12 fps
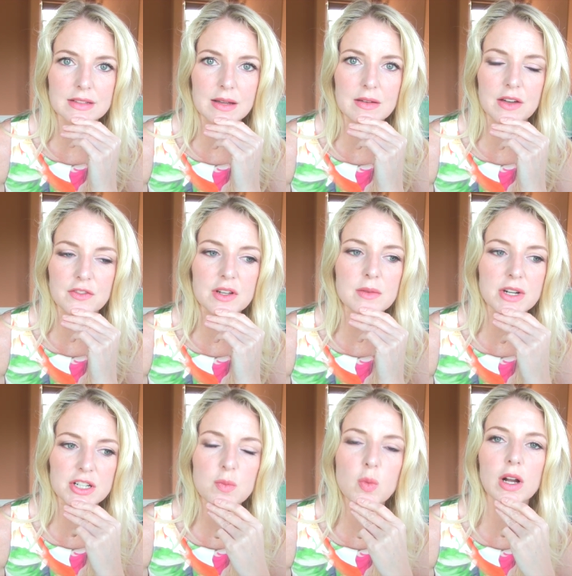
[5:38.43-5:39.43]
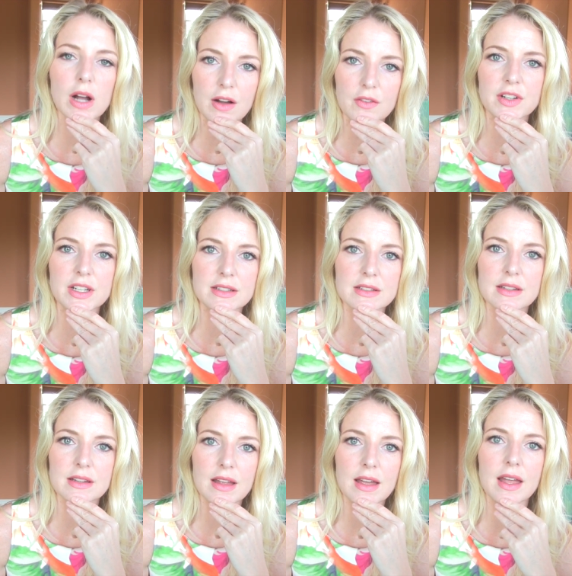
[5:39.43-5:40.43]
I, I feel much more confident
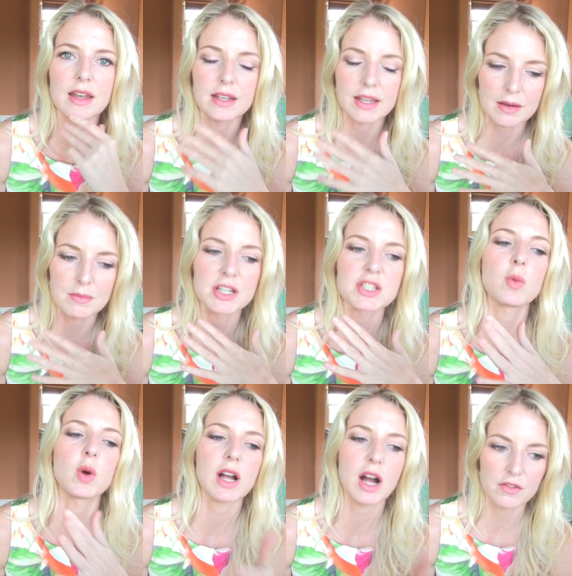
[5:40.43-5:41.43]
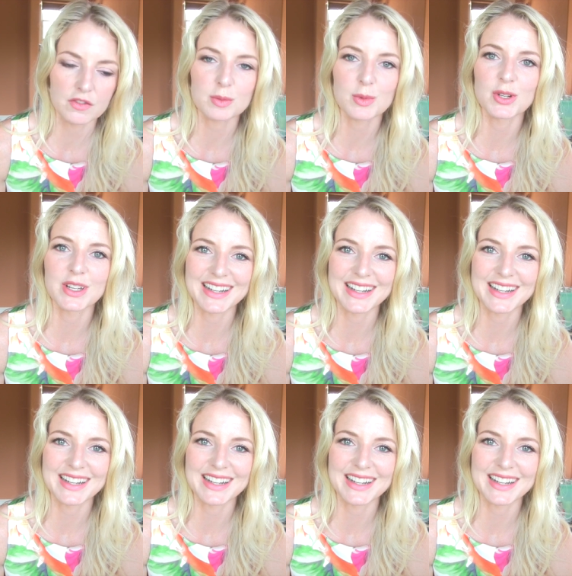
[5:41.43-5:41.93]
and again, much more comfortable.